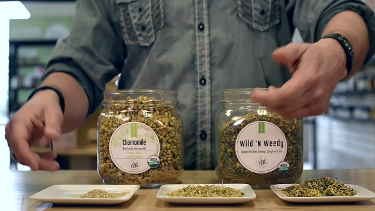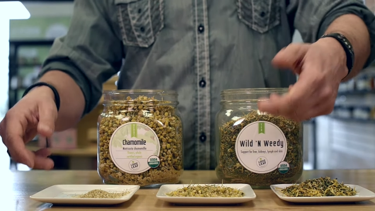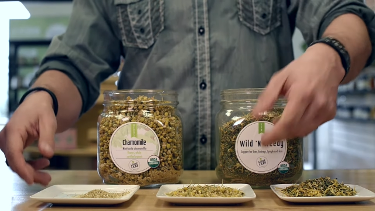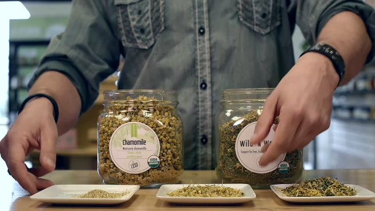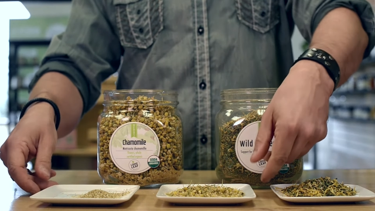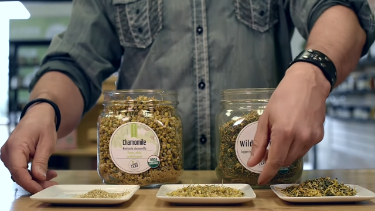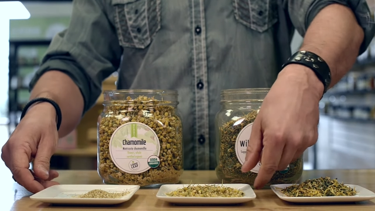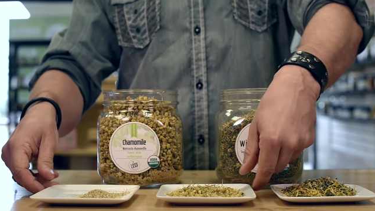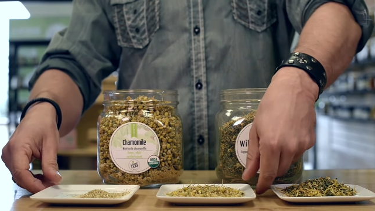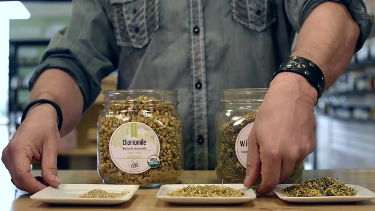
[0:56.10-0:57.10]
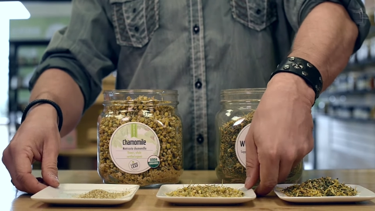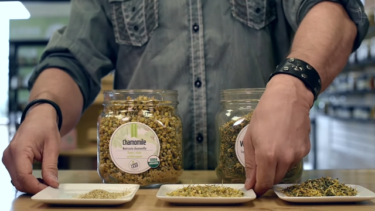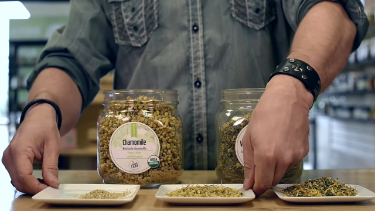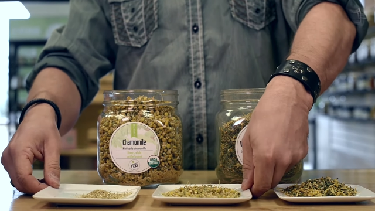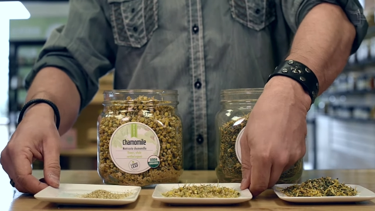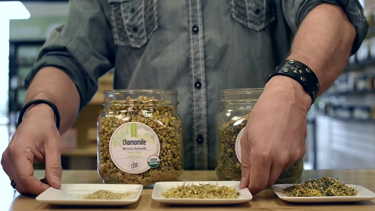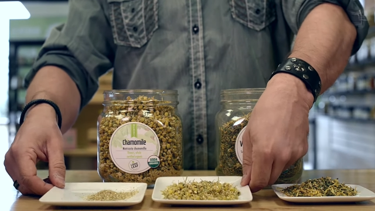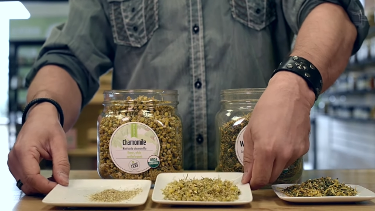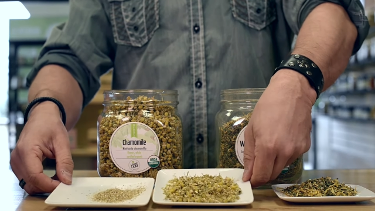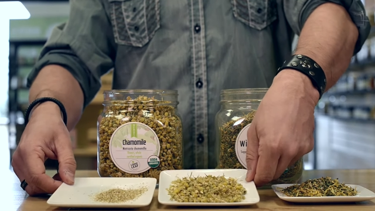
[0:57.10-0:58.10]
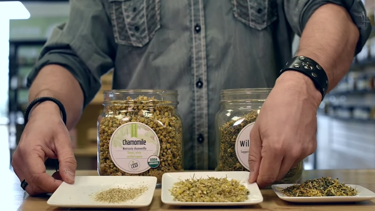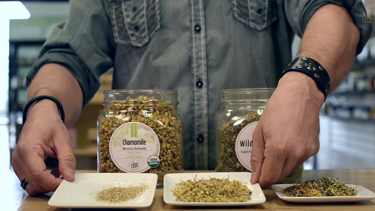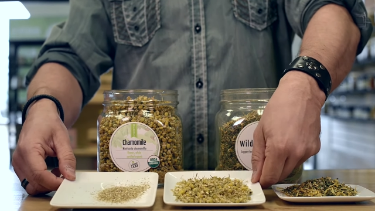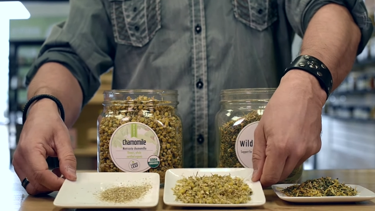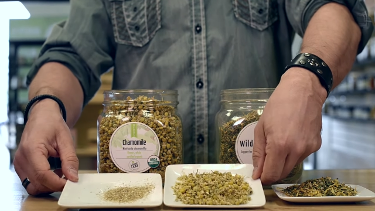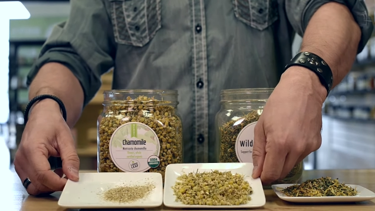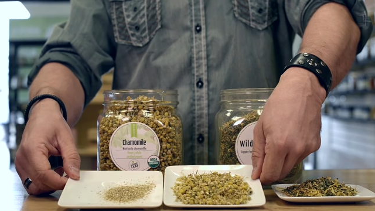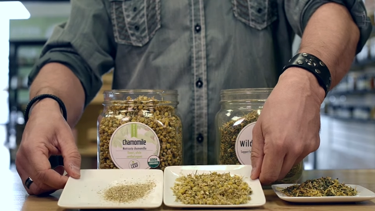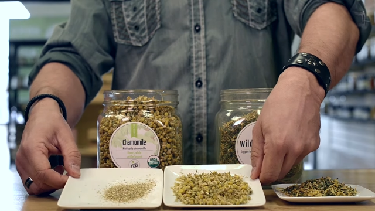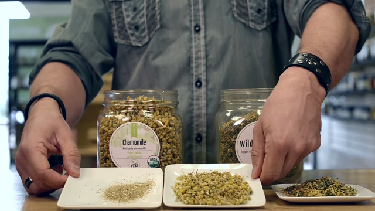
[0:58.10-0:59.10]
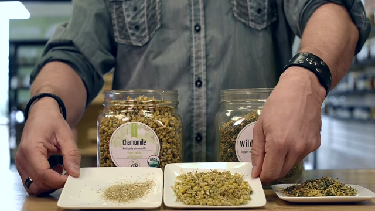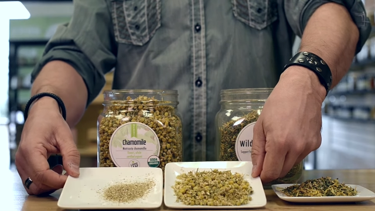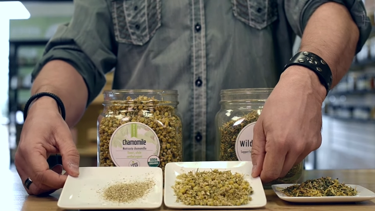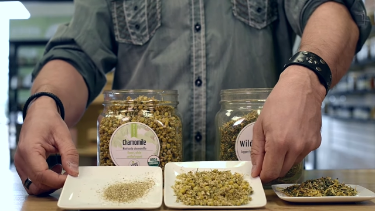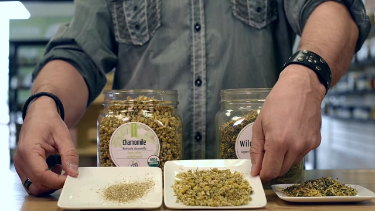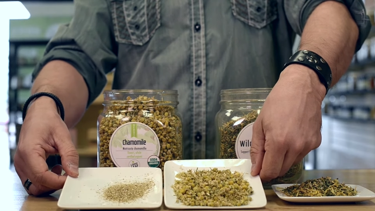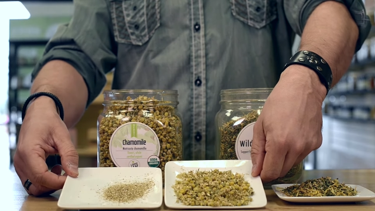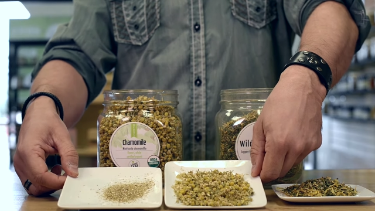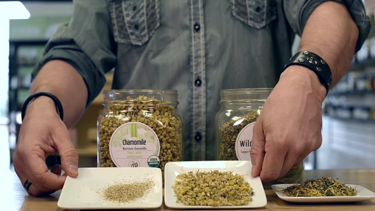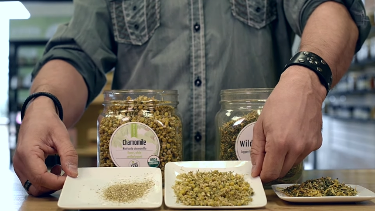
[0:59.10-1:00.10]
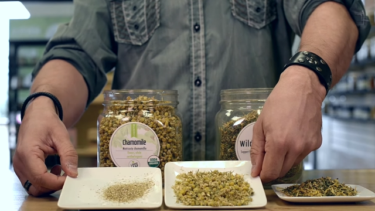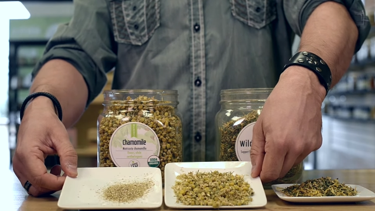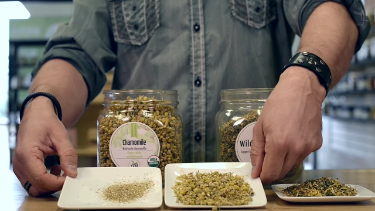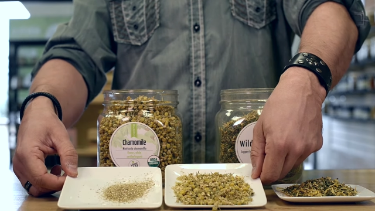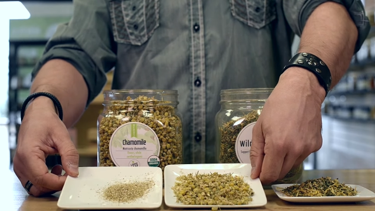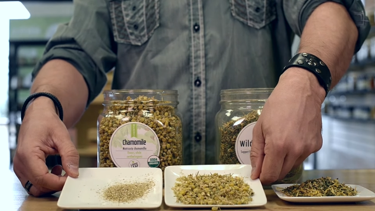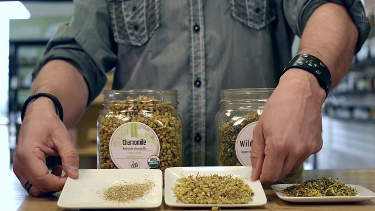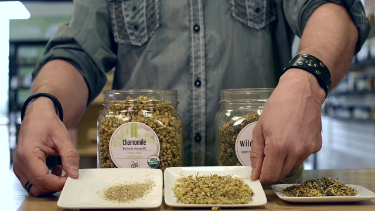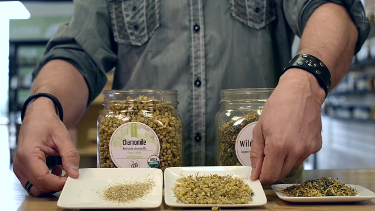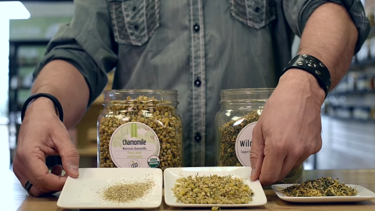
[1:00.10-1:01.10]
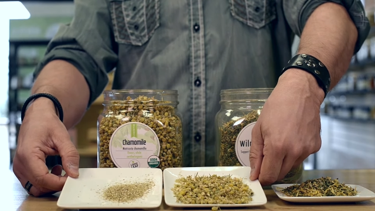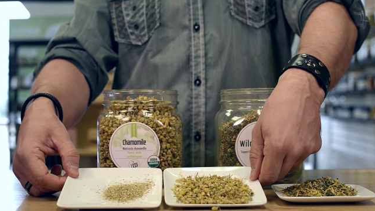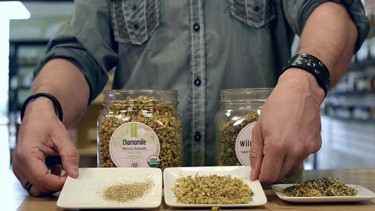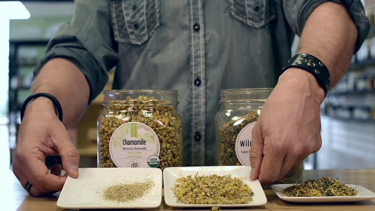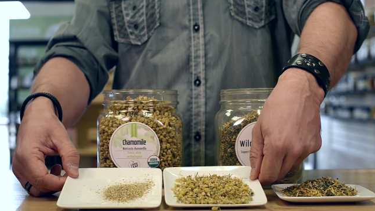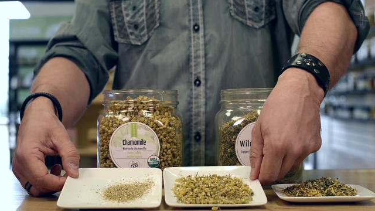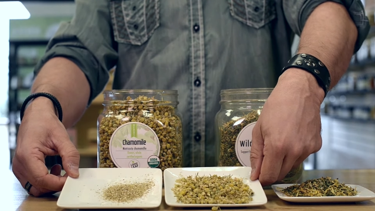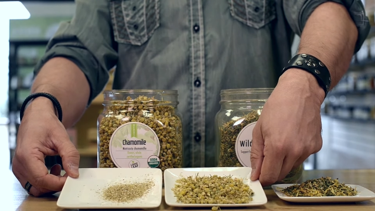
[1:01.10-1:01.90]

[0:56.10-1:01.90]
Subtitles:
(no speaker visible)